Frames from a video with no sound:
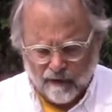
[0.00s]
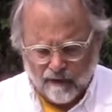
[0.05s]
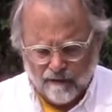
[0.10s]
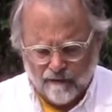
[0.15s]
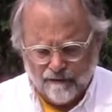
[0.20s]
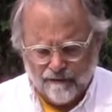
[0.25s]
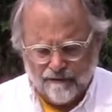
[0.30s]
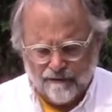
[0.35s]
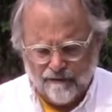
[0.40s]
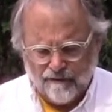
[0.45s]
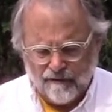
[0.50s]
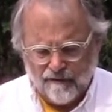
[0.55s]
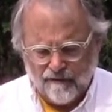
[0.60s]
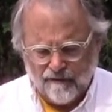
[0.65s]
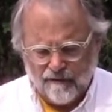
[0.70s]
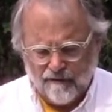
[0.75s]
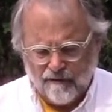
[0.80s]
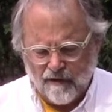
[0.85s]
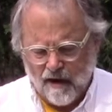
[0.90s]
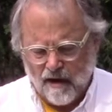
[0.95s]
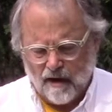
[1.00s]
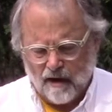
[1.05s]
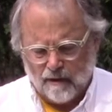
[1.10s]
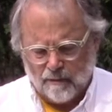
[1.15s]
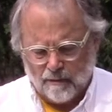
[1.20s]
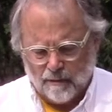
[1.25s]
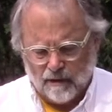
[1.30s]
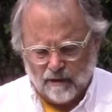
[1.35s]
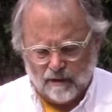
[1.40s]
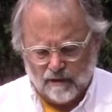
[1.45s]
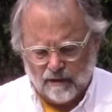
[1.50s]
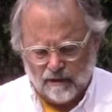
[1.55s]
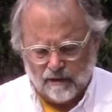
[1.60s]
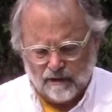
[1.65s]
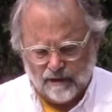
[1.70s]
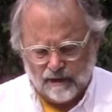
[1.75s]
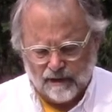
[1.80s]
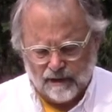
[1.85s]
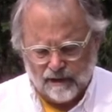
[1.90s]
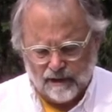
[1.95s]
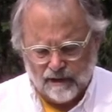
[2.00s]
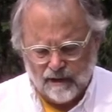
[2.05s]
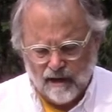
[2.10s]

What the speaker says: "Farmers,